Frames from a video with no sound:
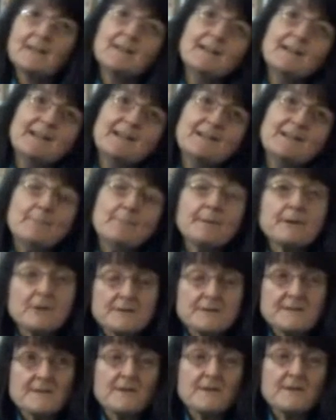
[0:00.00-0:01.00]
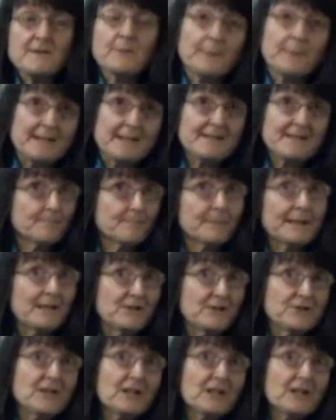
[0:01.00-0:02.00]
And because of the peace
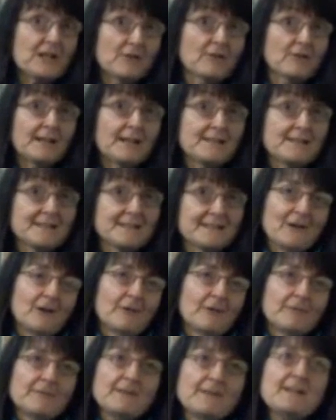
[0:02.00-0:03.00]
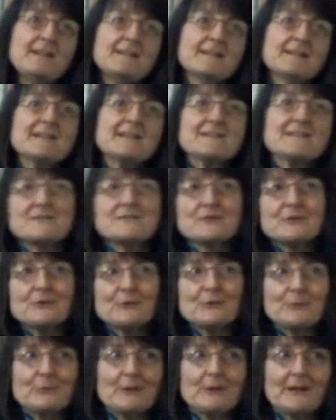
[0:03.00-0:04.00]
being generated, of needing
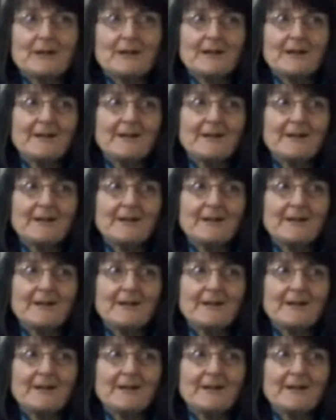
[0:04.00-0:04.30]
to